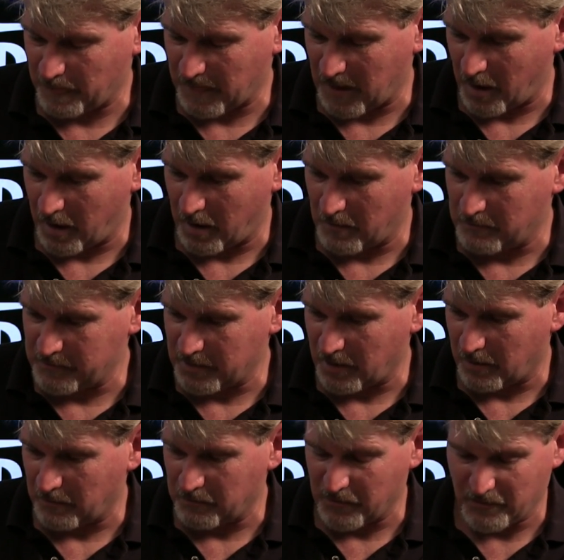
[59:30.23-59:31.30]
um, you
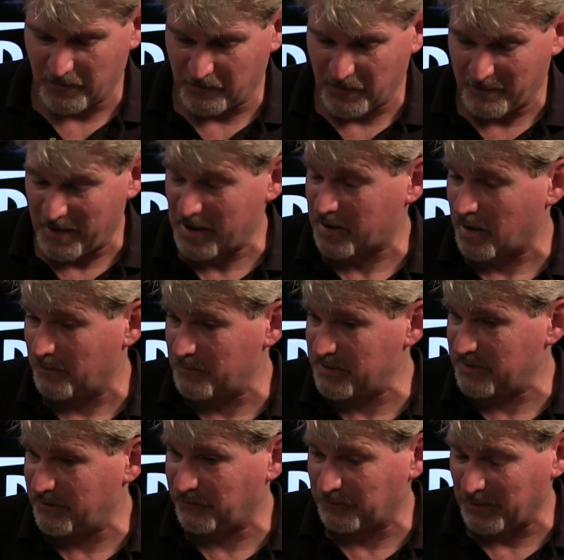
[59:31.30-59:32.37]
know that my company
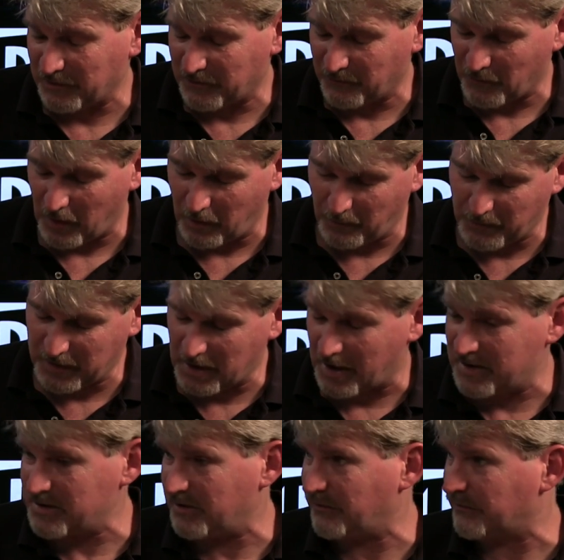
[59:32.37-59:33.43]
has been developing. I
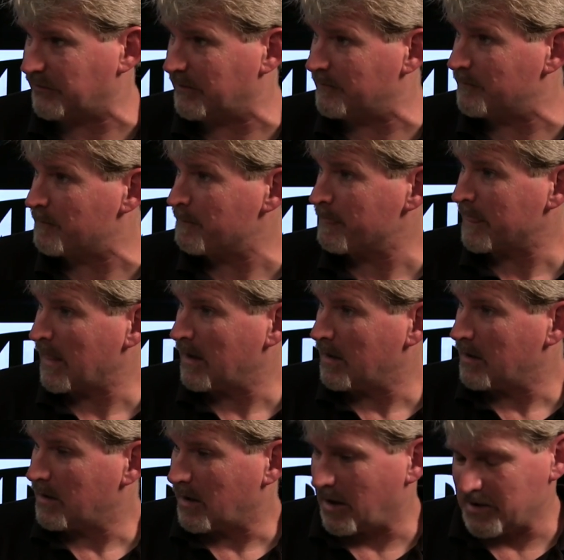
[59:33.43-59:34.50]
need some
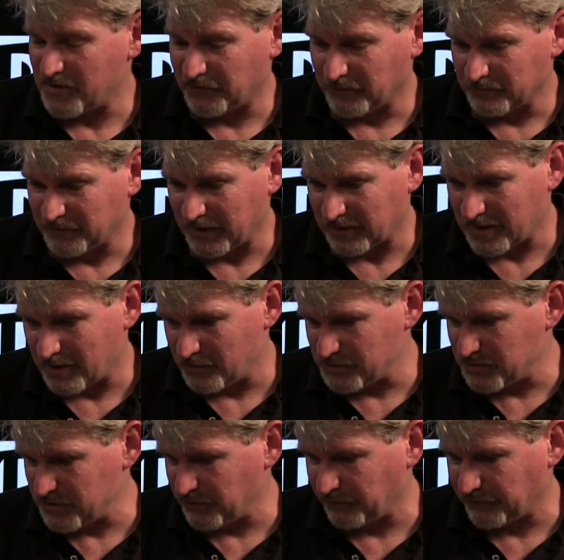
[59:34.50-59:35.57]
I need some
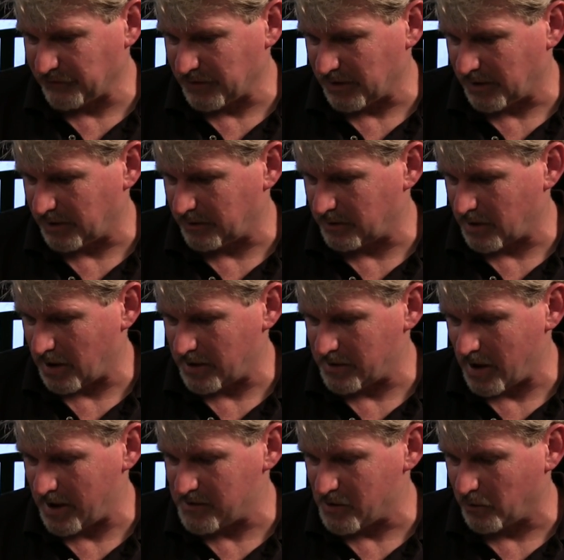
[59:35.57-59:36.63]
technologies that
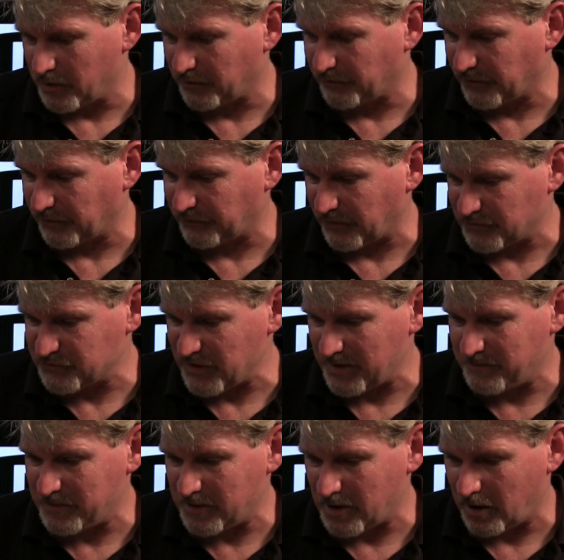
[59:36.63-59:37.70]
I, I know exist at
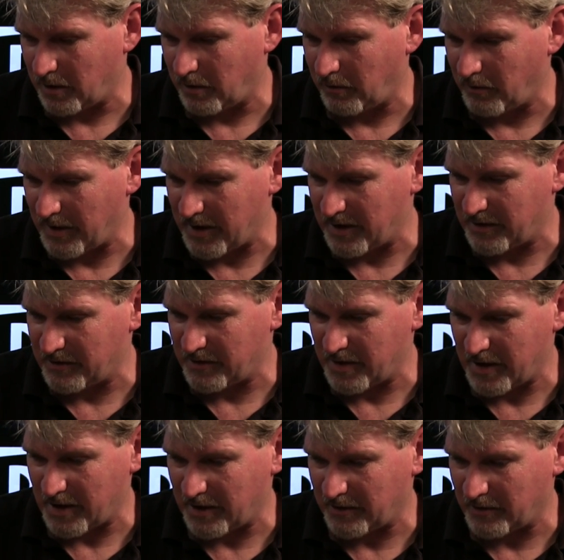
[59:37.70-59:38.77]
JPL and
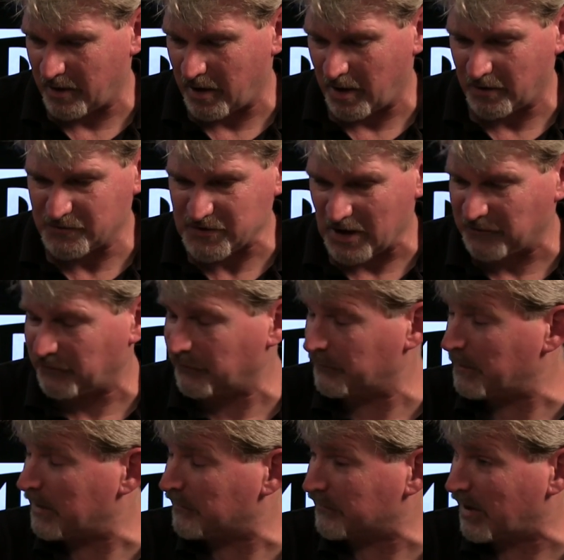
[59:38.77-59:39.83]
at uh, Johnson
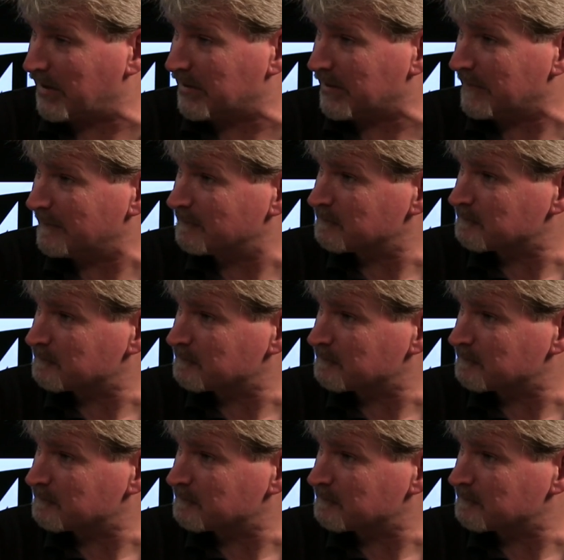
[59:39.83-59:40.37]
Space Center.